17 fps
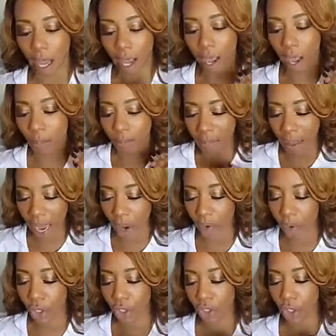
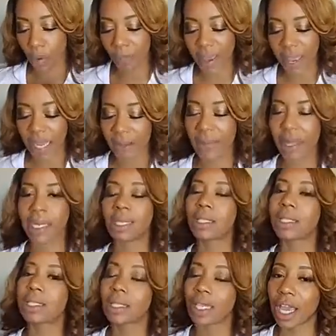about your payment
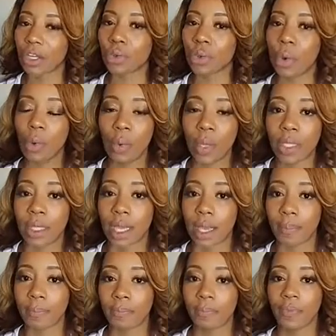schedule with
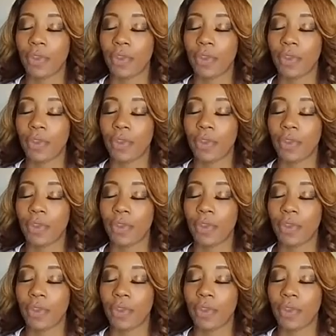them.